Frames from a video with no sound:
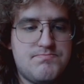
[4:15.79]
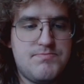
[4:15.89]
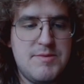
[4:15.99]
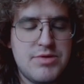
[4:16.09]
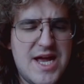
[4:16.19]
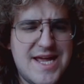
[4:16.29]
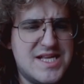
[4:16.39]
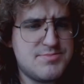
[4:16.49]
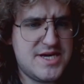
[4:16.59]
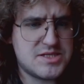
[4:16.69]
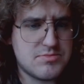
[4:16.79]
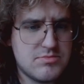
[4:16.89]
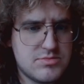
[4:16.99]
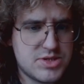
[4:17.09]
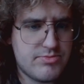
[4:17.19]
been played against me in
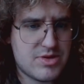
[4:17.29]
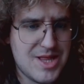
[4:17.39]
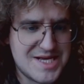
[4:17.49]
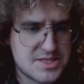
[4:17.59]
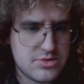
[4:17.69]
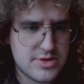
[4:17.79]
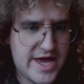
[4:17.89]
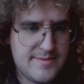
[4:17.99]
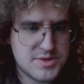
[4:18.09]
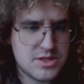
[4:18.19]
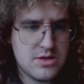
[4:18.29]
some classical games.